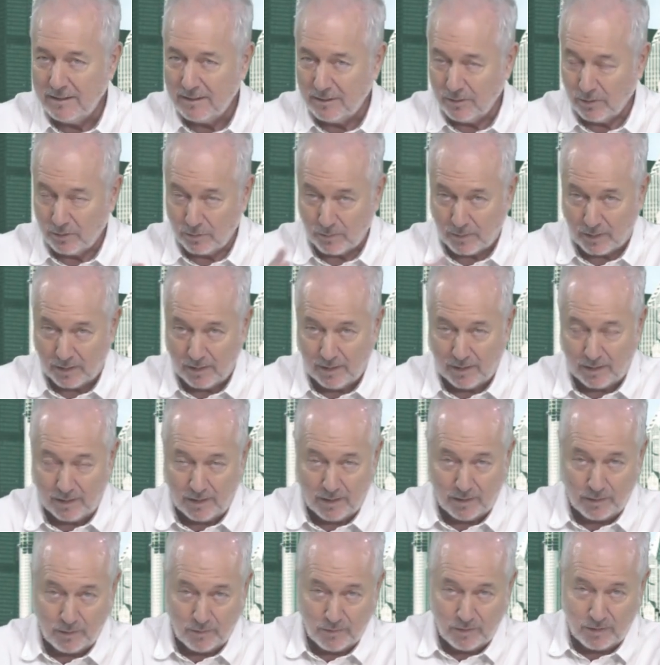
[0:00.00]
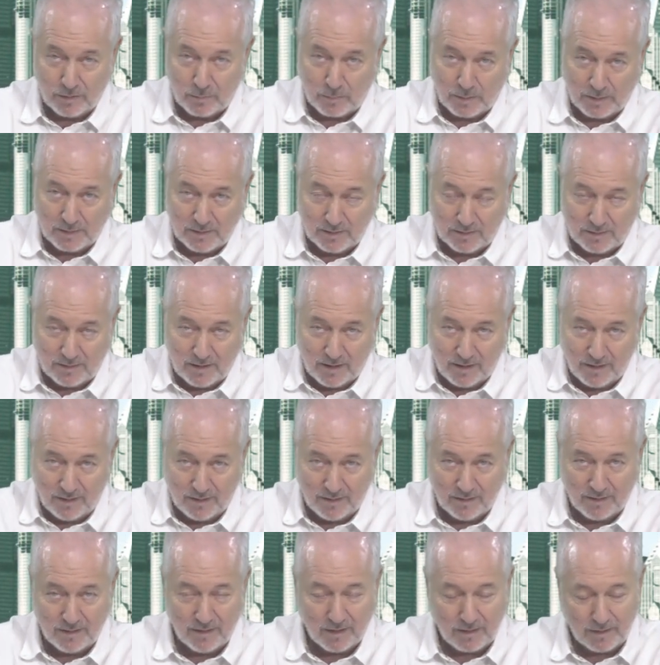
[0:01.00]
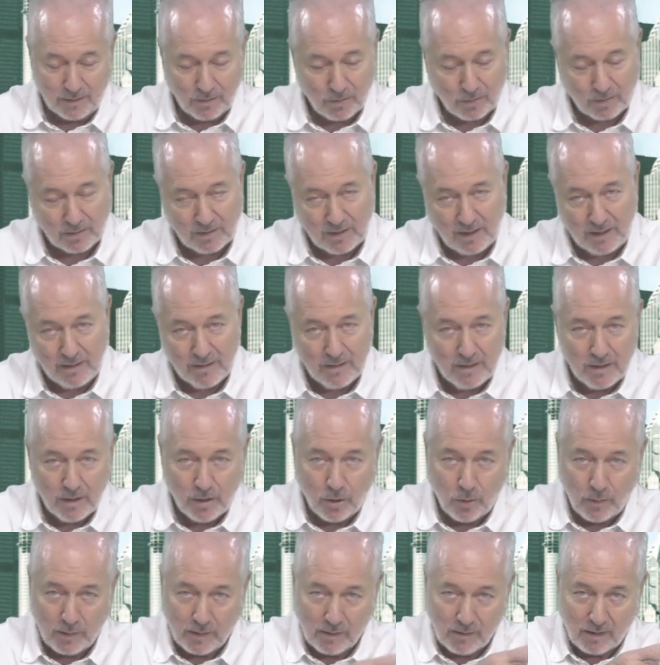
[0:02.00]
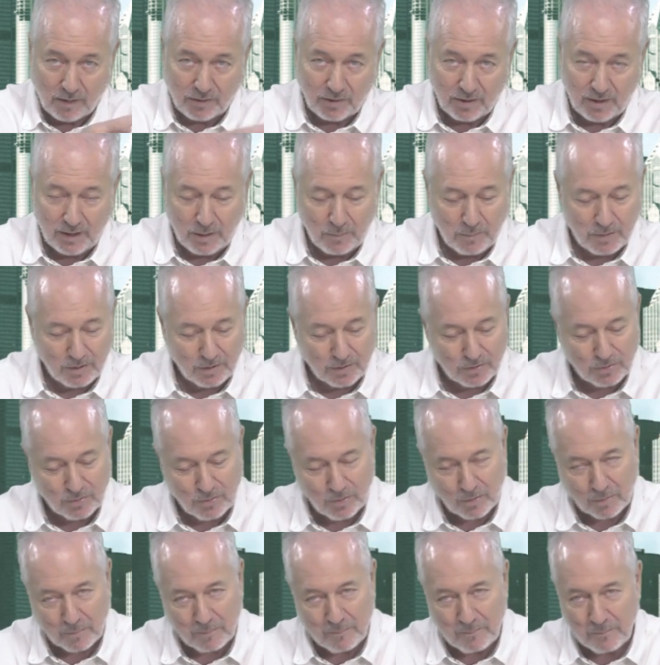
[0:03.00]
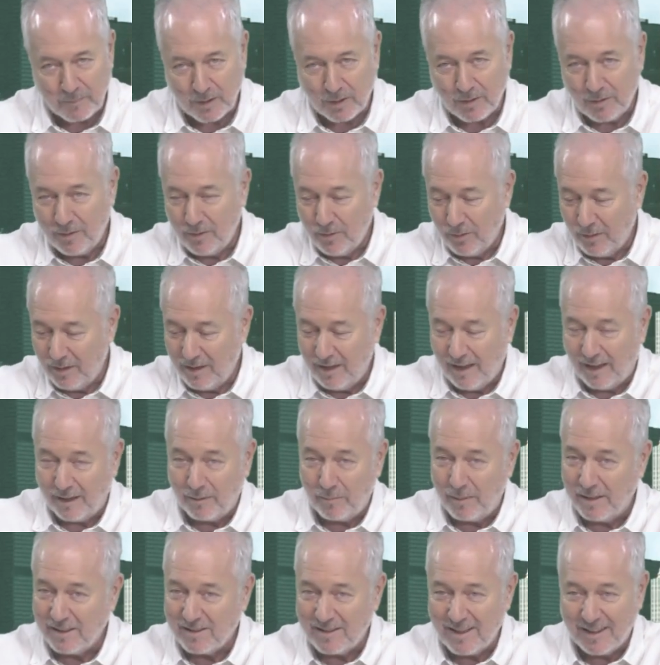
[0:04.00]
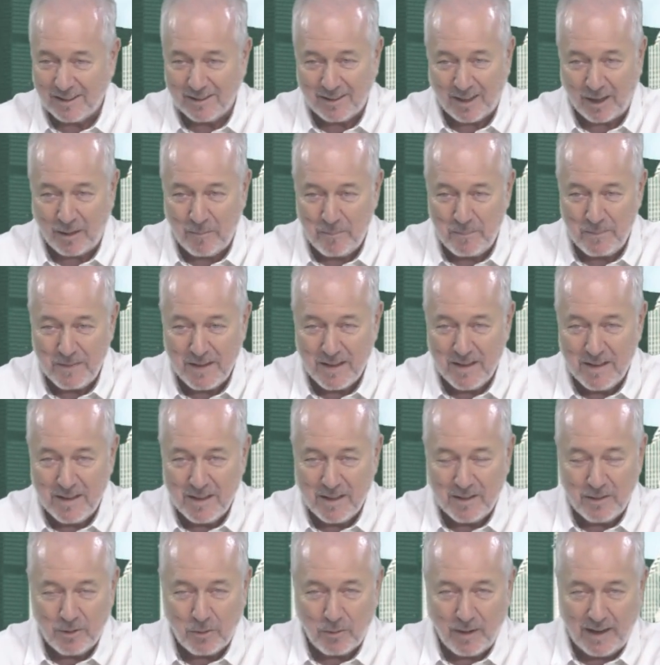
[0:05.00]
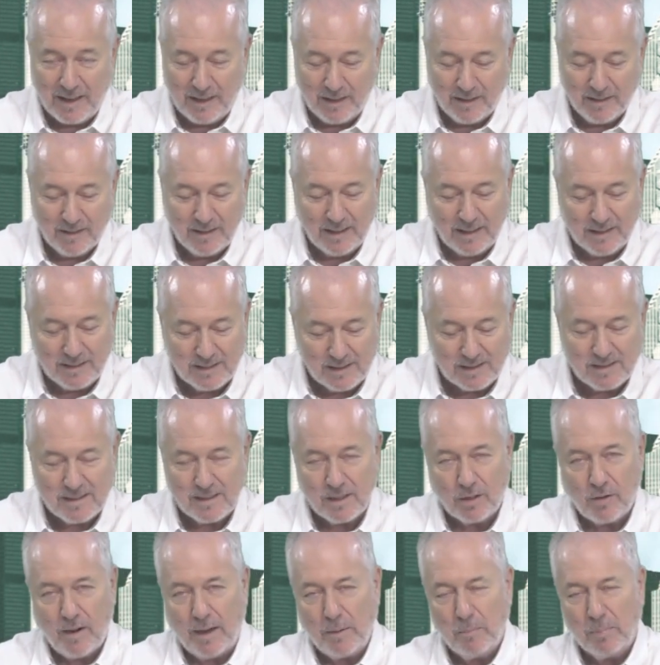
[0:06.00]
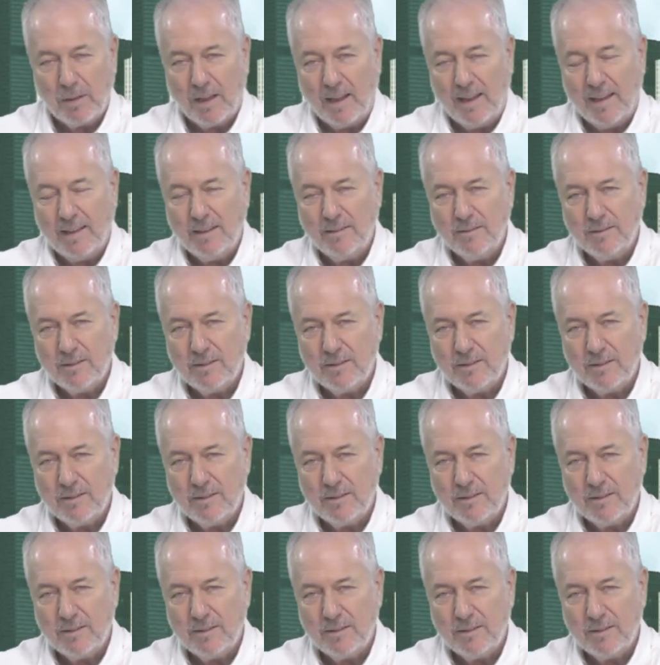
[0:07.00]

No es verdad, la lluvia en España está en el norte o en Grazalema en el sur, pero no en la meseta. The rain, and this is the Great Plains.